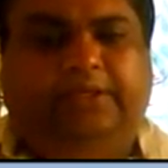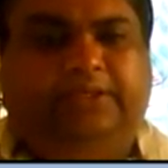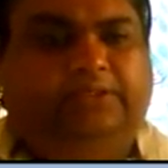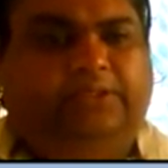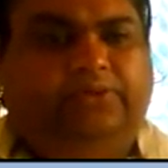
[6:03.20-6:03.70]

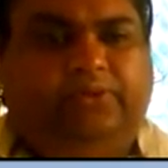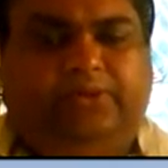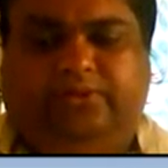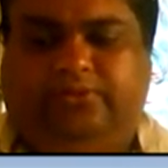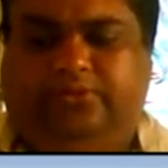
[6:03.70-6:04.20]
is
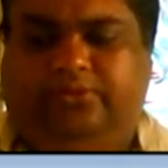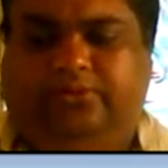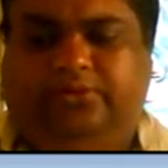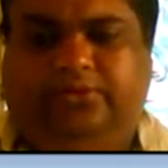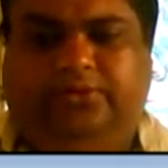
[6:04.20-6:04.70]
equal to
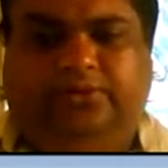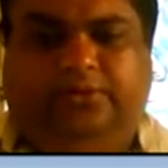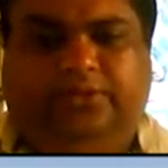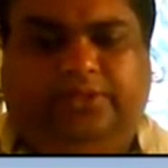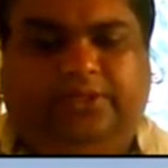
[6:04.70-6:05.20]

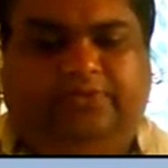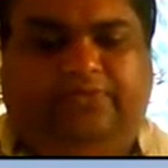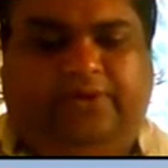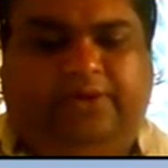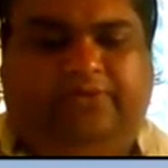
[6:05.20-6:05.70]

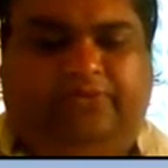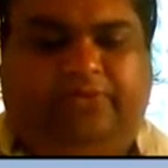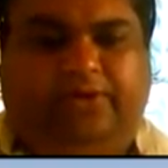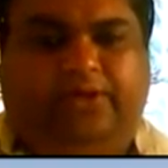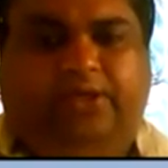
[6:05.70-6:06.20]
35
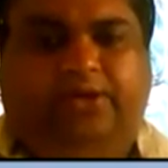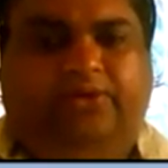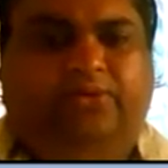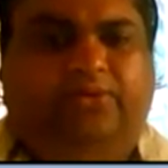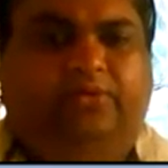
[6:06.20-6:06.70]

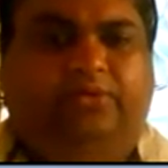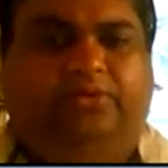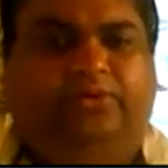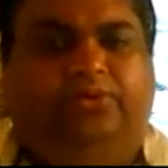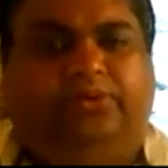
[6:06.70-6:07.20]
kilo
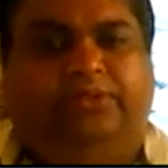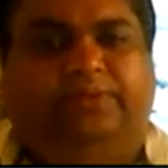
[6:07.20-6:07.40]
Newton.